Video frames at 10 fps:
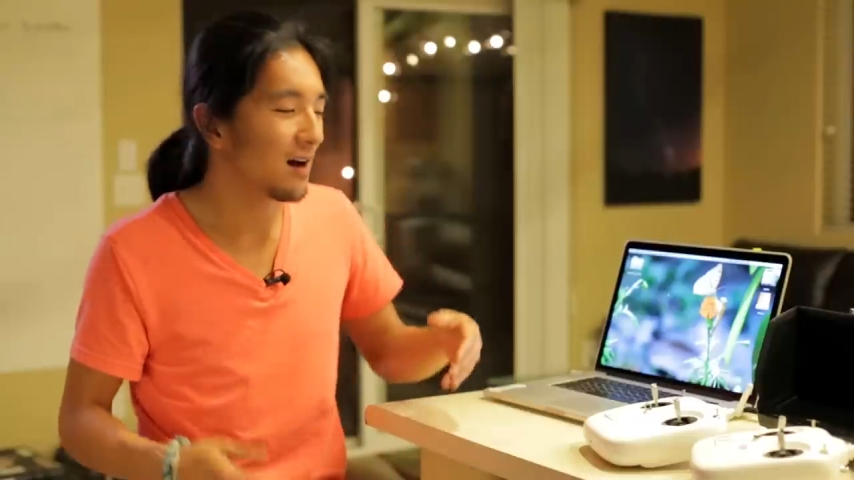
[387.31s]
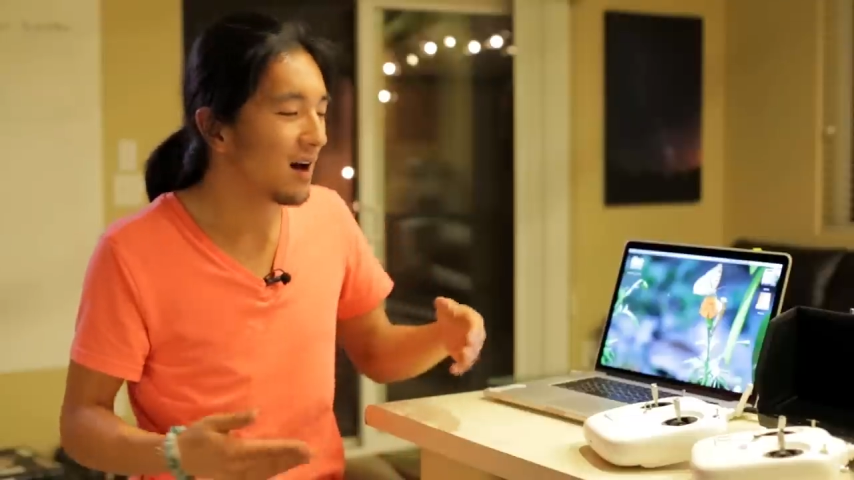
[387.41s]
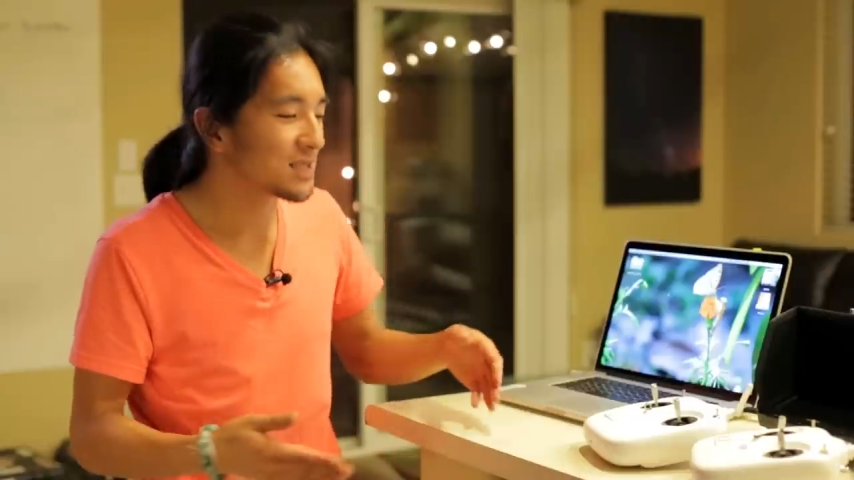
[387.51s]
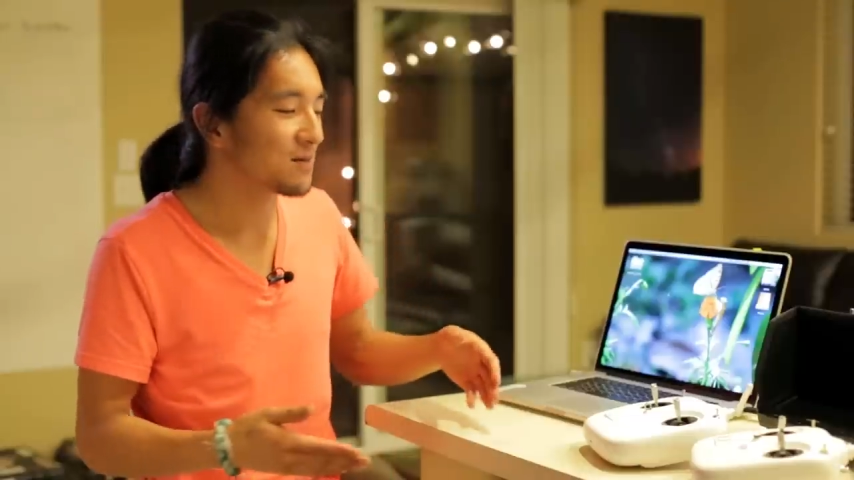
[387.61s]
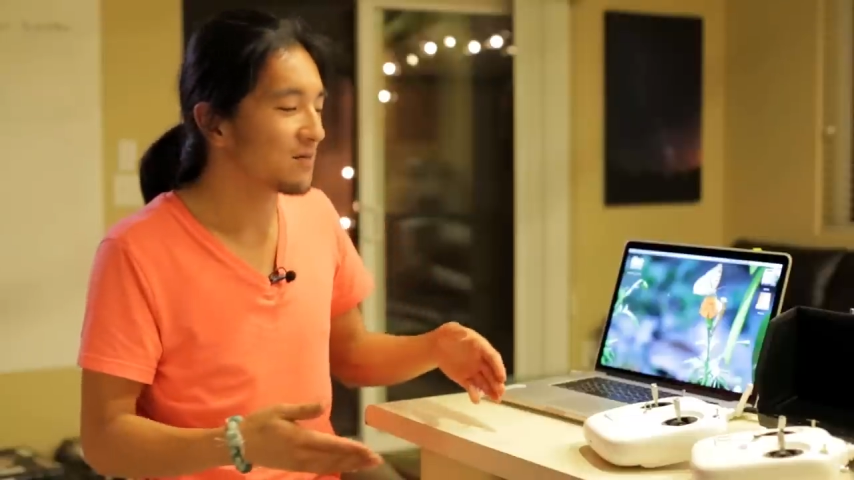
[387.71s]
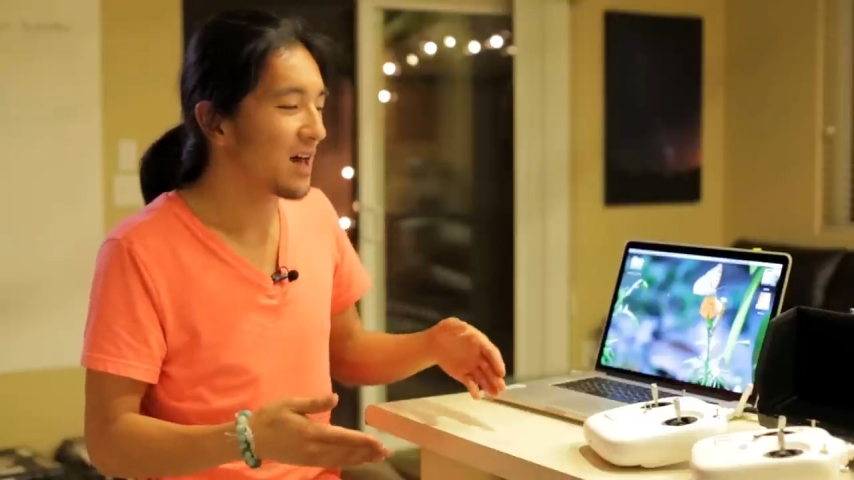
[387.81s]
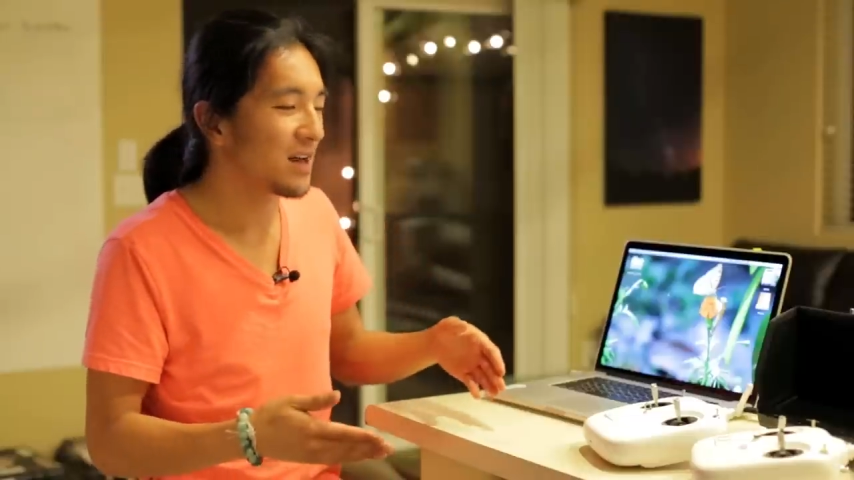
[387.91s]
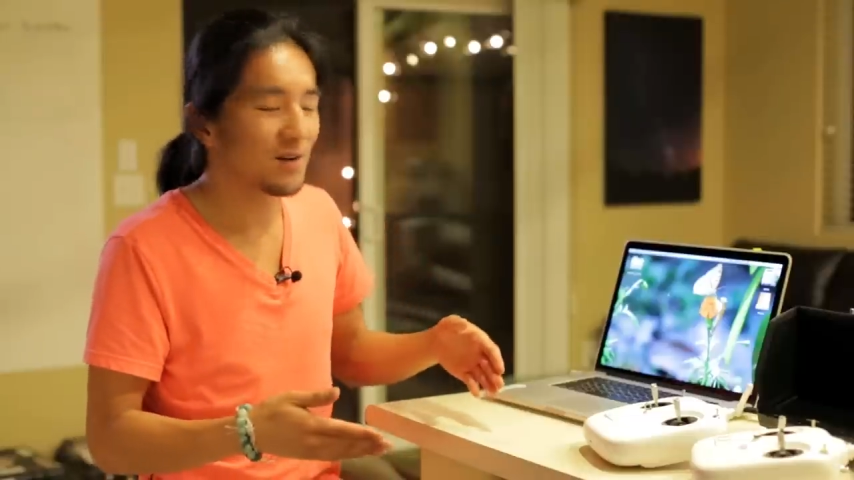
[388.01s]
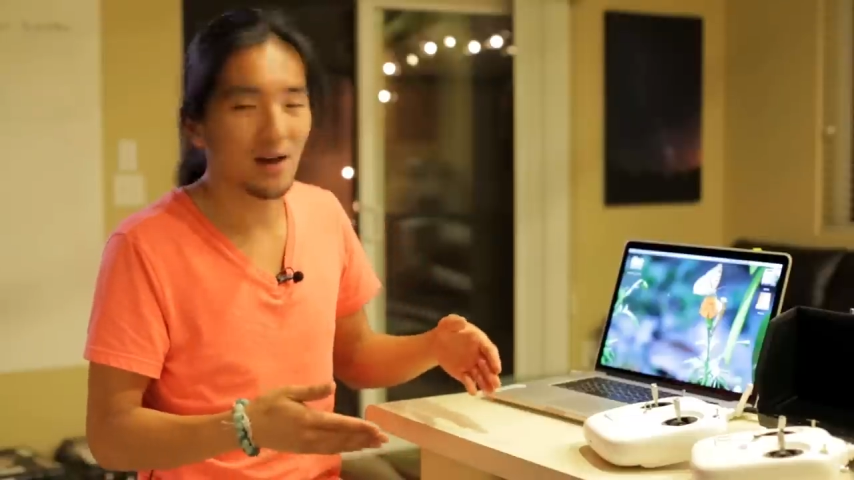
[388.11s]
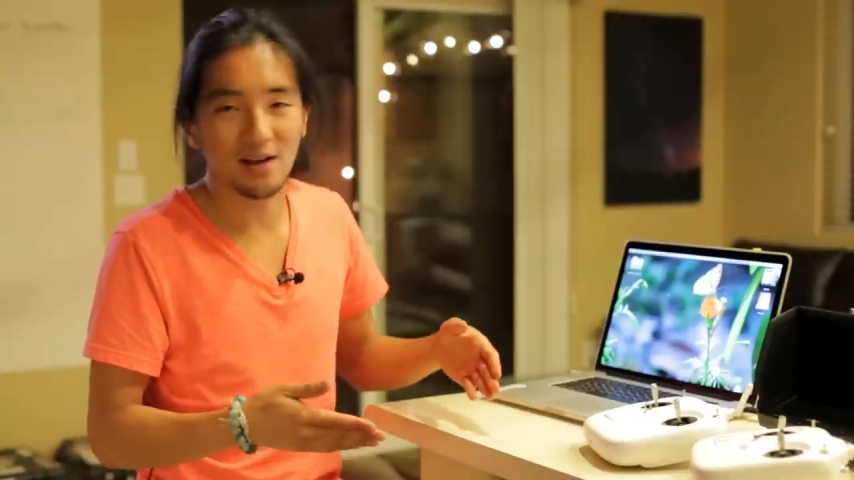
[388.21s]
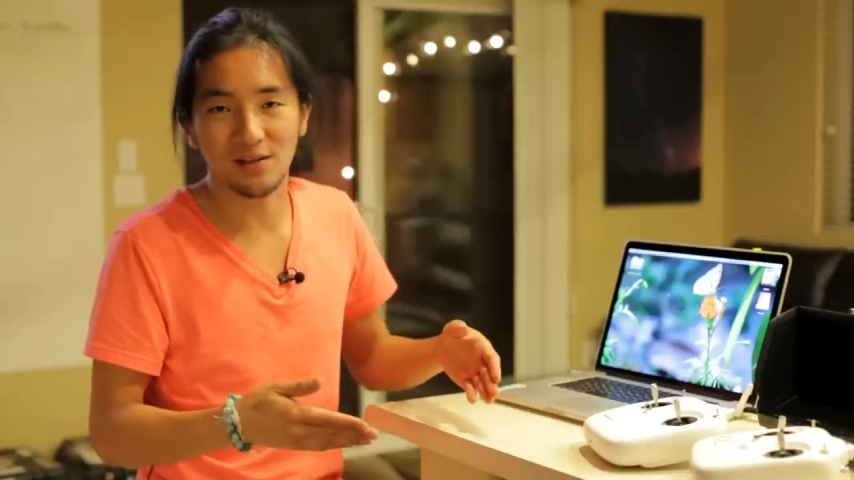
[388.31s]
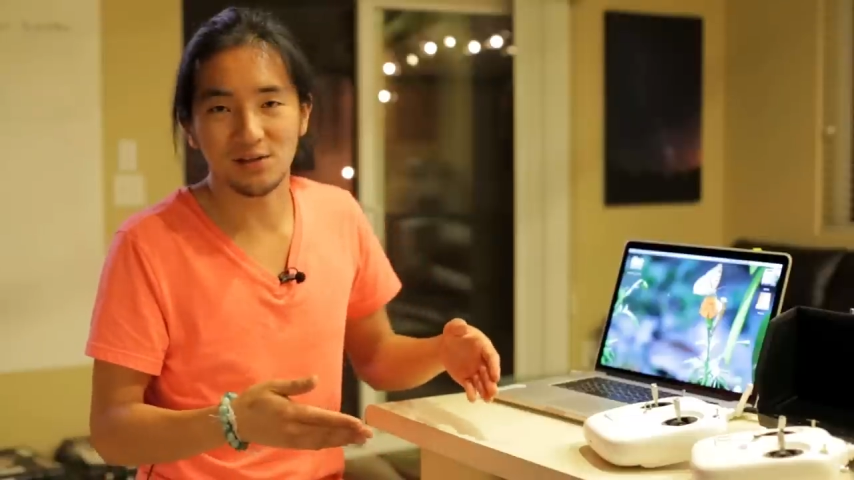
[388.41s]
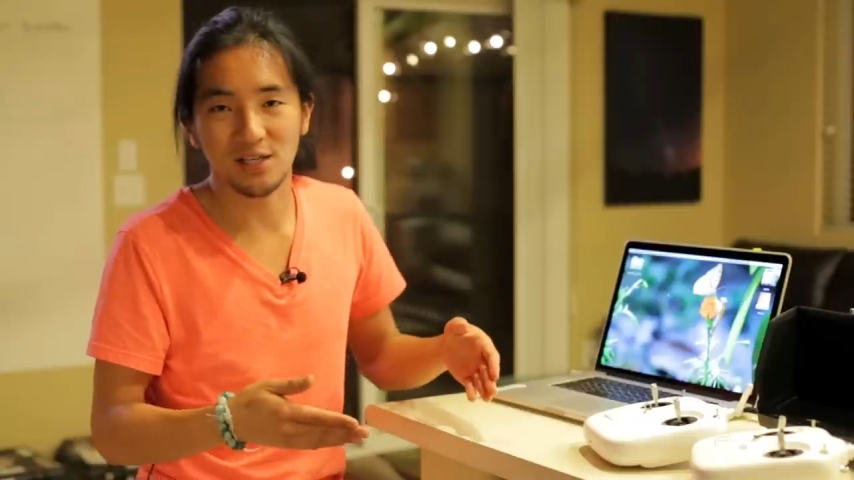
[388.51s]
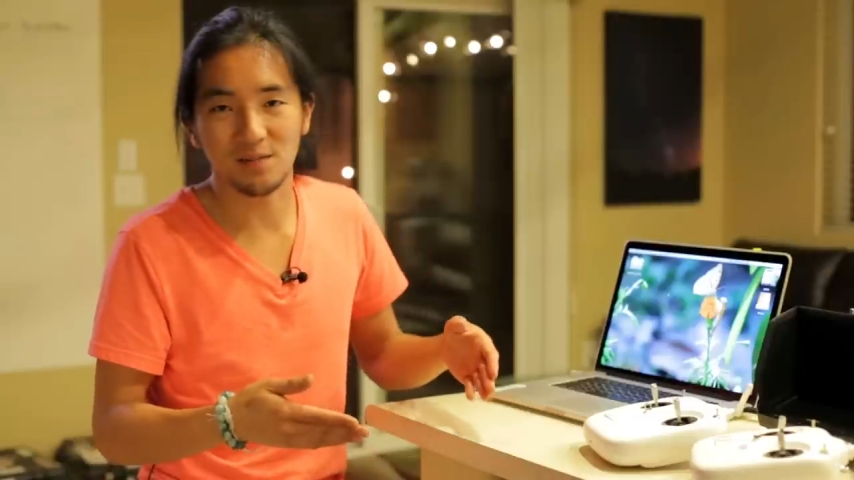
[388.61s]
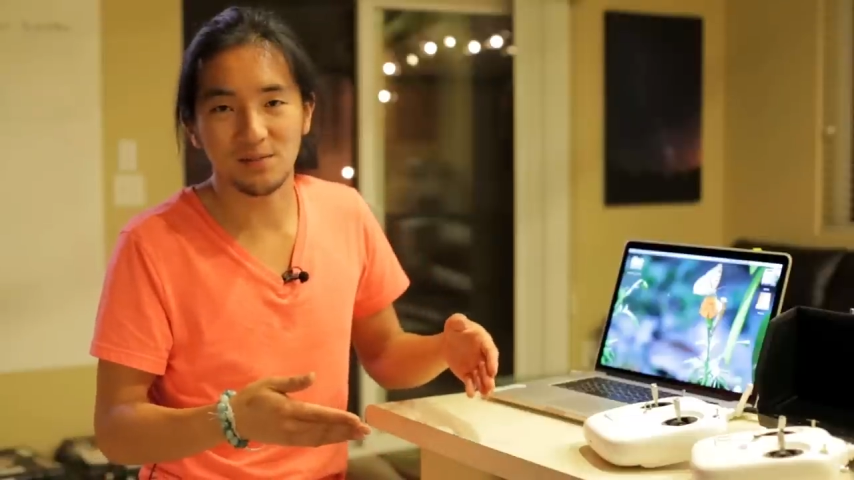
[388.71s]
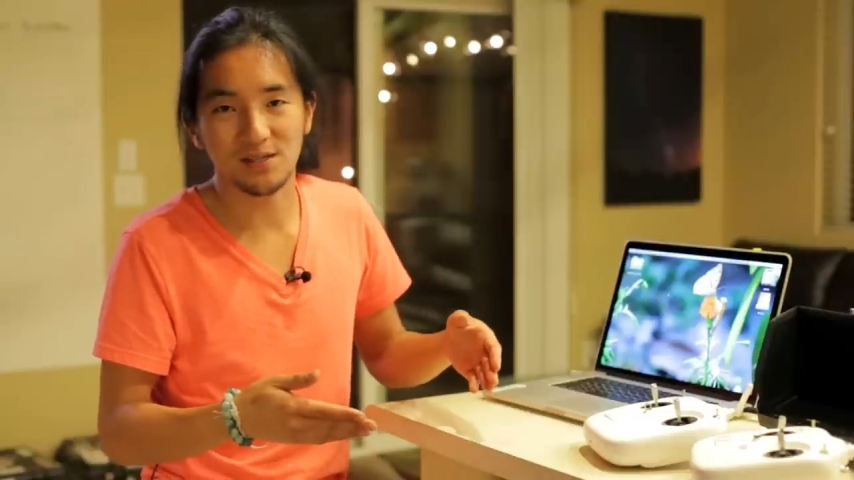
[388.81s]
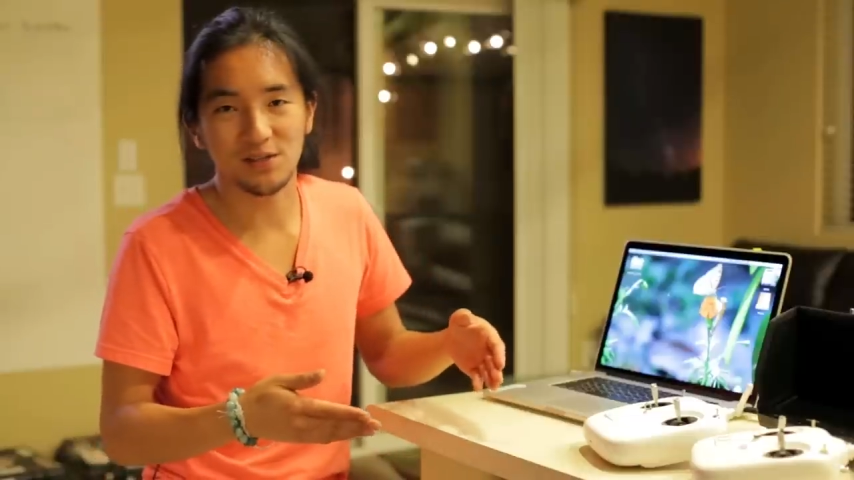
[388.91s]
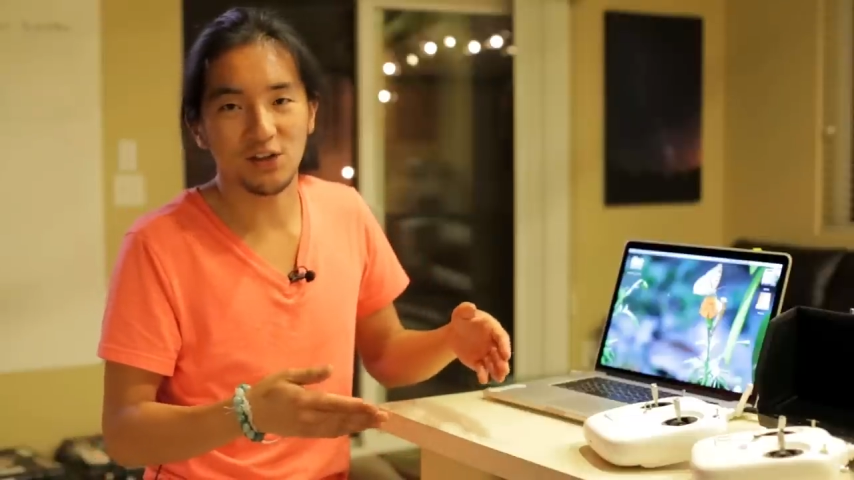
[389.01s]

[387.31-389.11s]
awesome value out of those tips.